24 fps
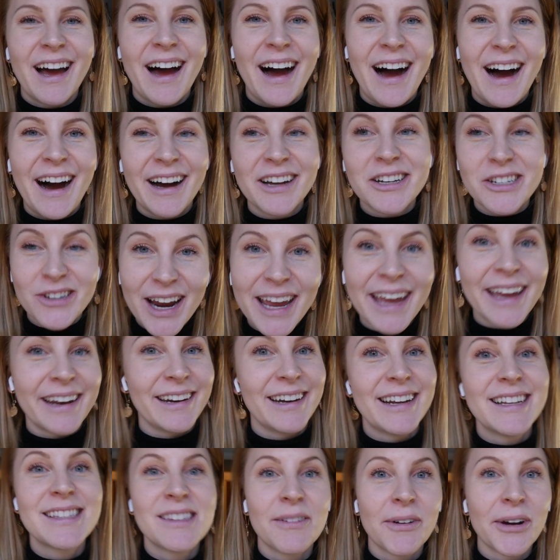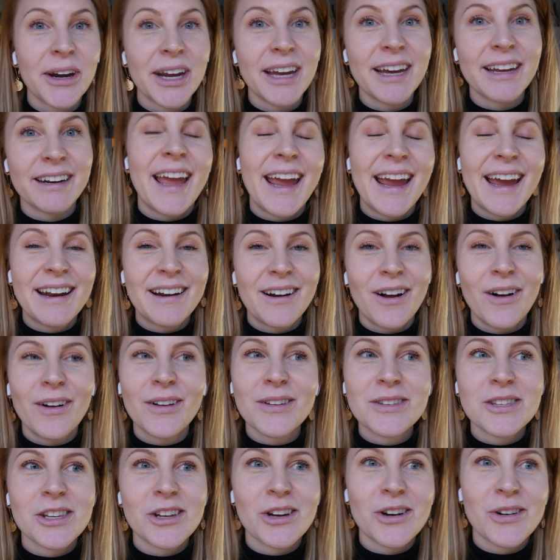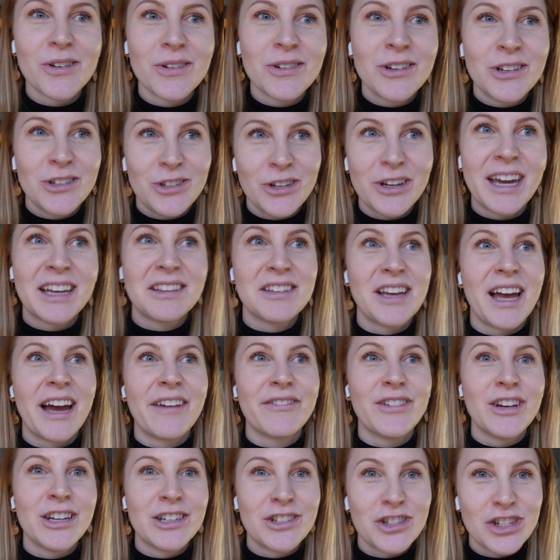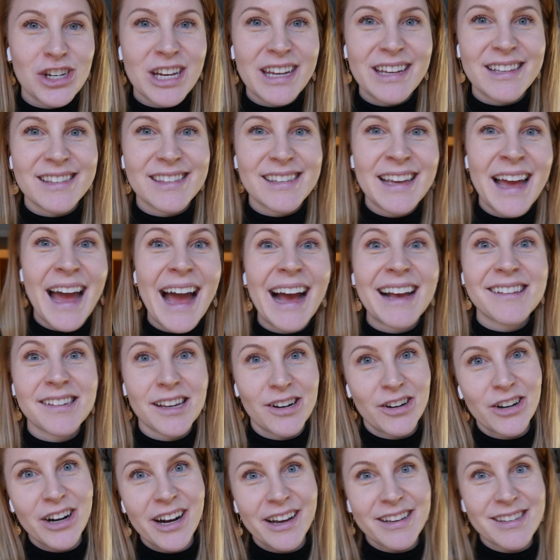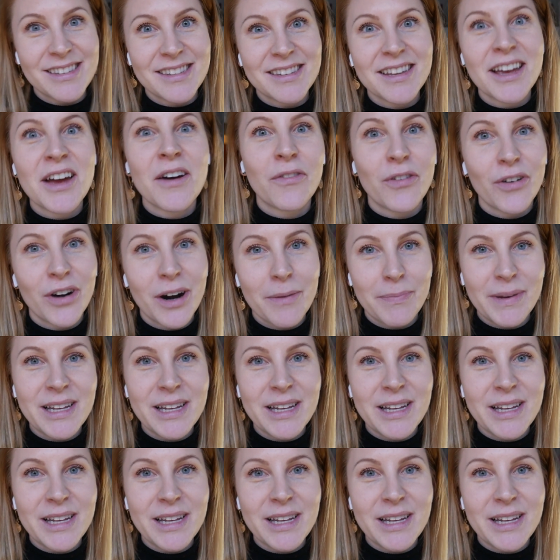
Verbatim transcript: try it, it's very good. And also, you get to have cheese as a crust for a